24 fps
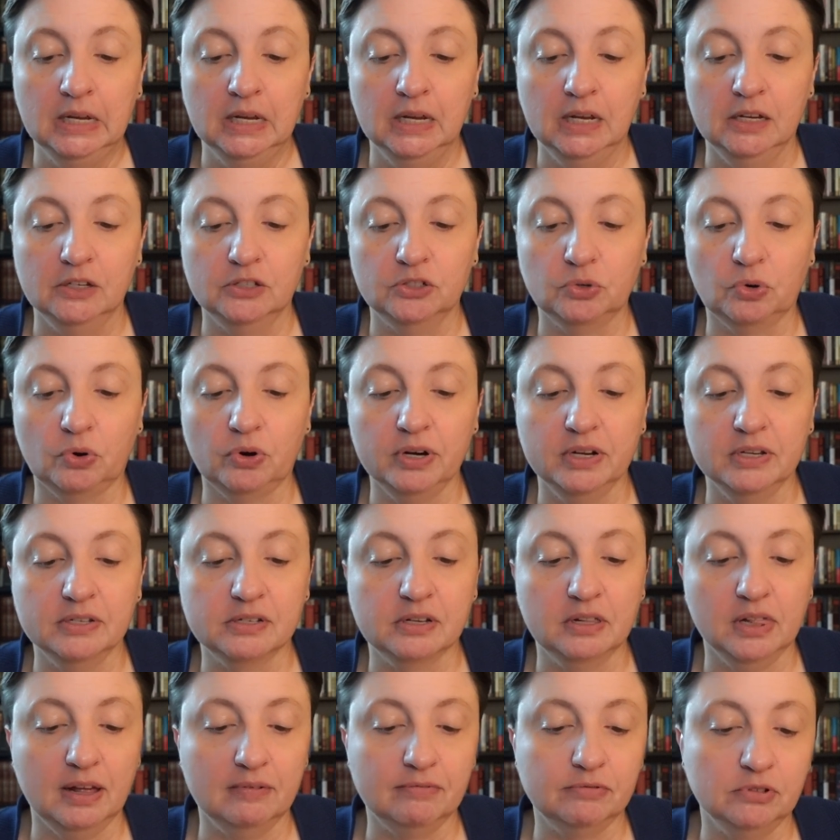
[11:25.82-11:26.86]
His story is
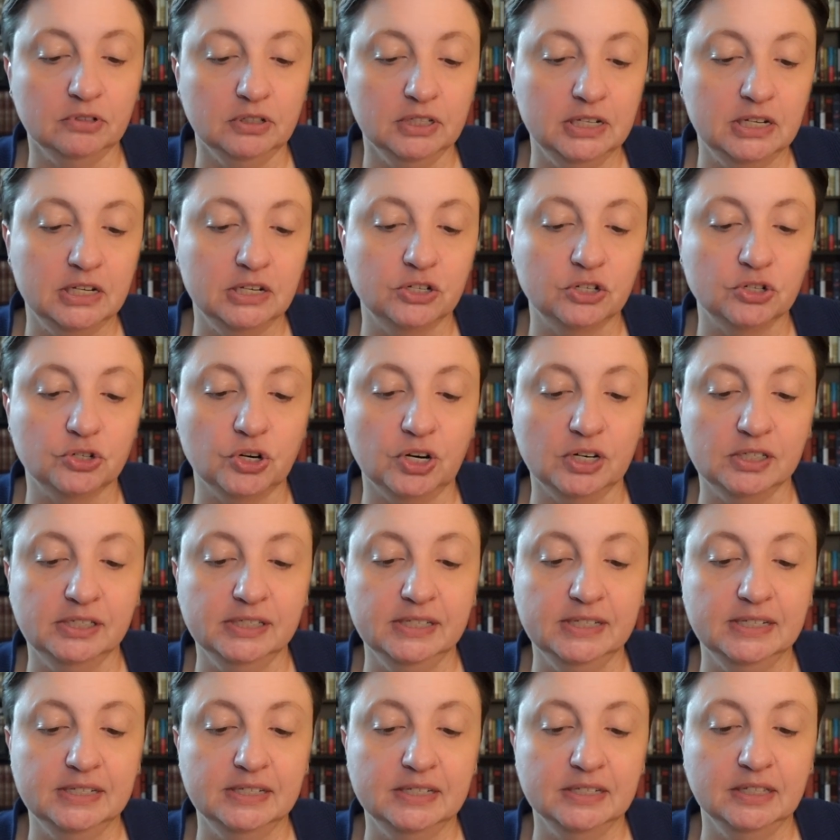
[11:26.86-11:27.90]
cleverly
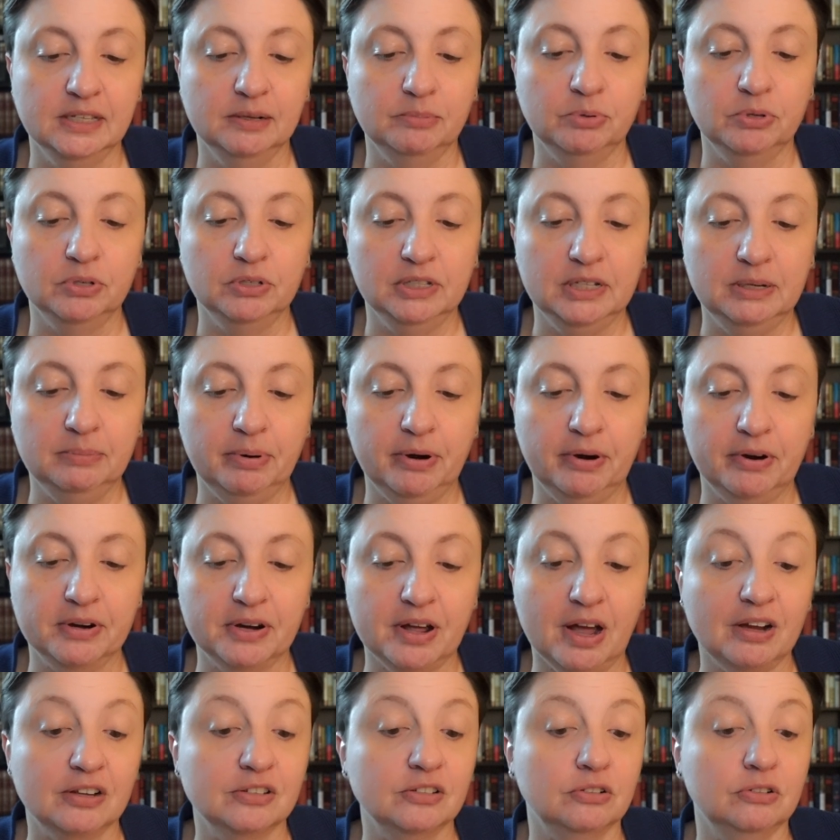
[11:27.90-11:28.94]
constructed and deliberately
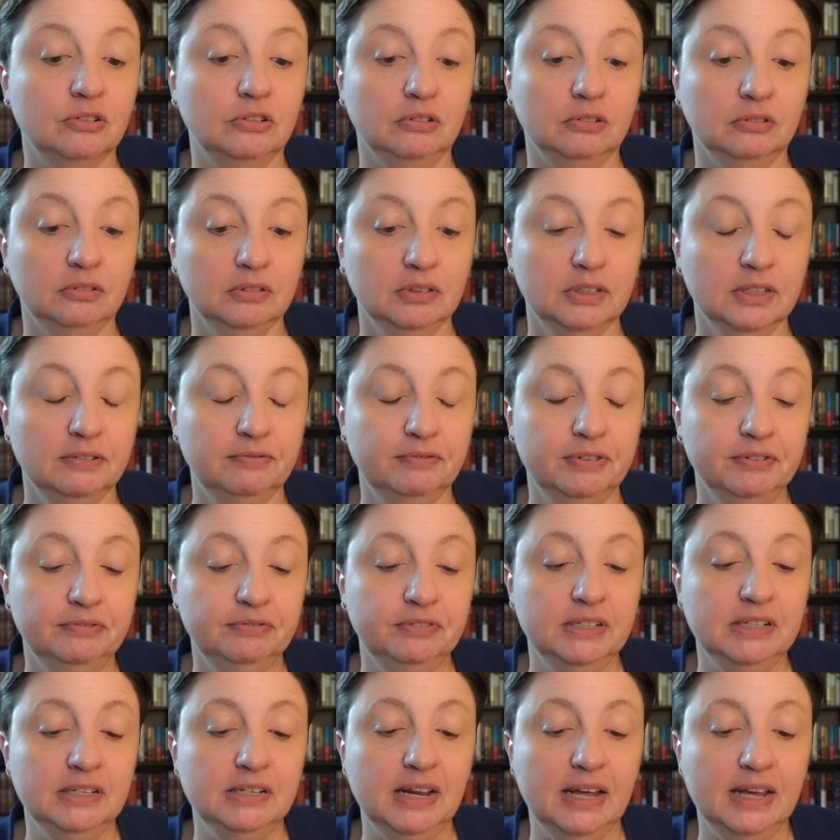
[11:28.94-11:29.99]
paradoxical. If
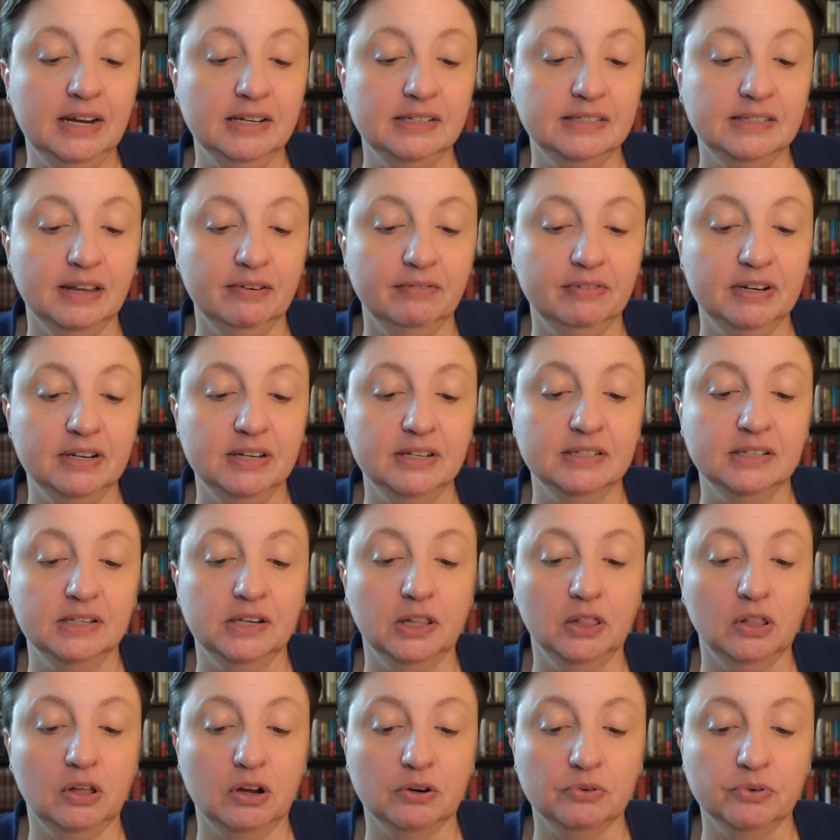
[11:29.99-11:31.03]
1587 is, in the
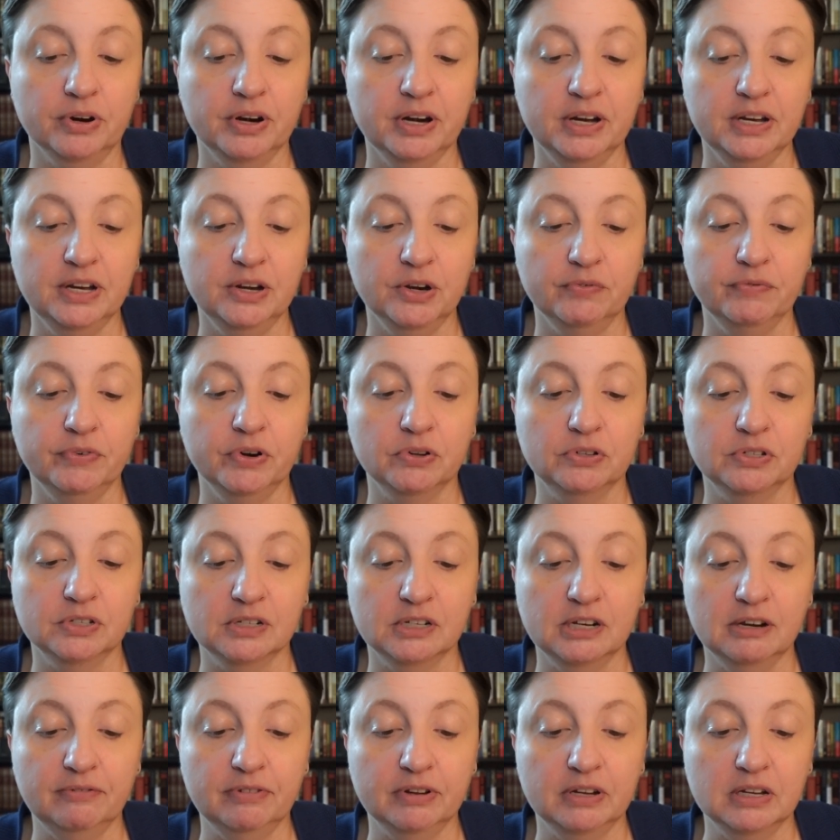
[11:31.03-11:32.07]
long run, a year of no
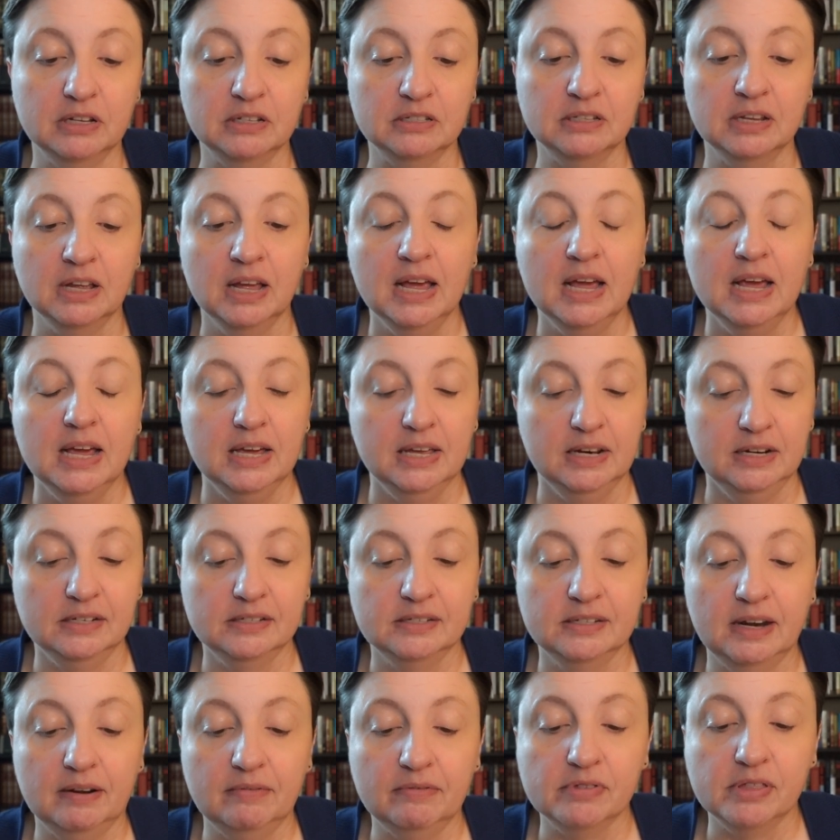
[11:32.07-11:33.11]
significance, it
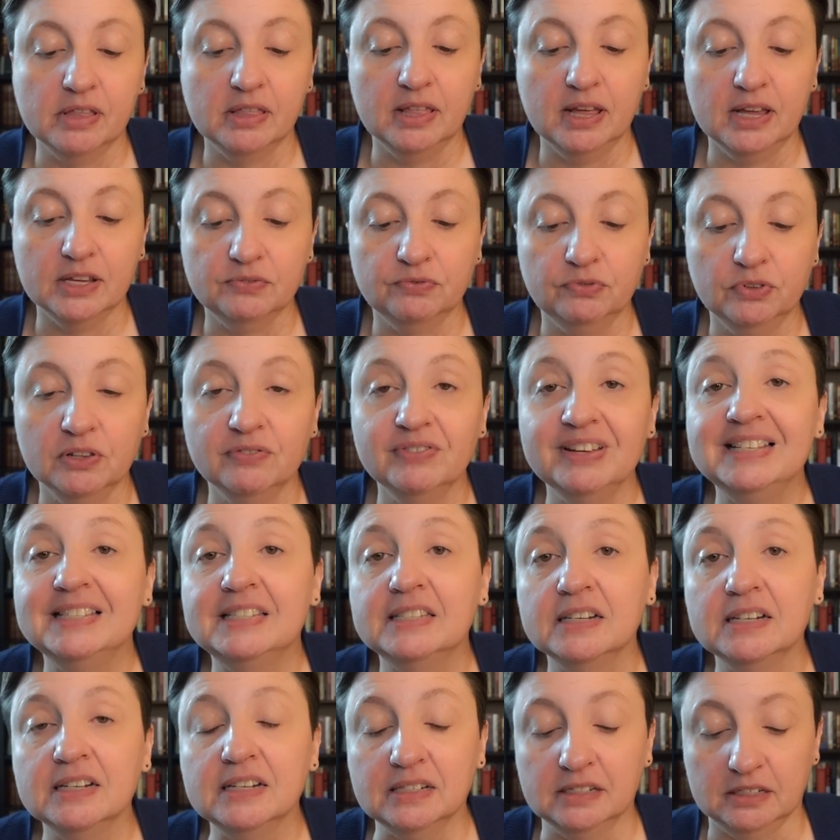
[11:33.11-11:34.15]
is nevertheless full of
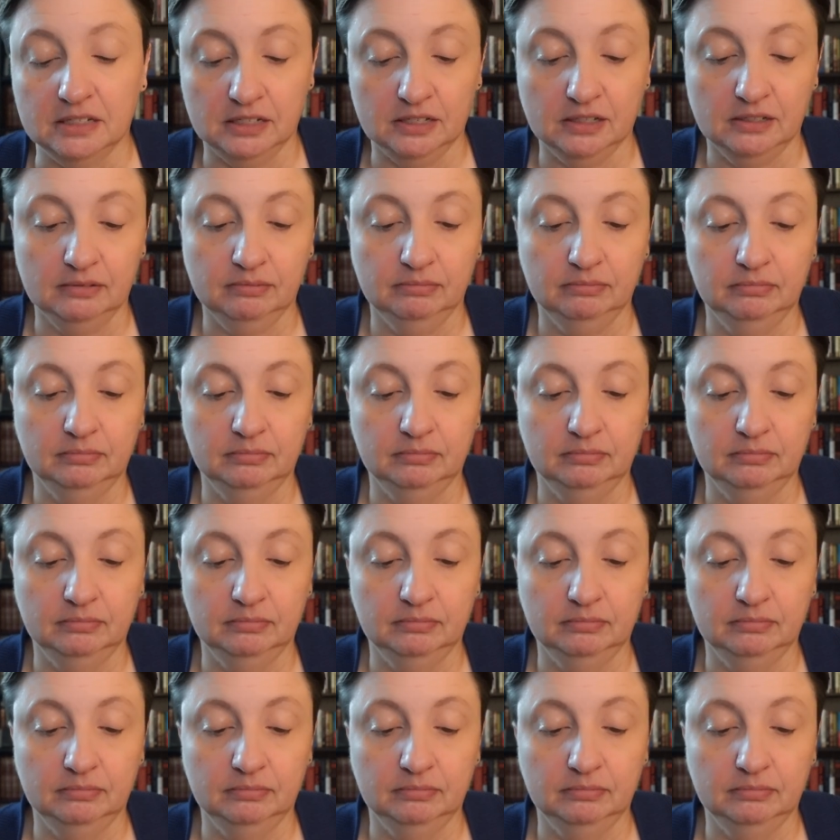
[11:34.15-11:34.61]
incident.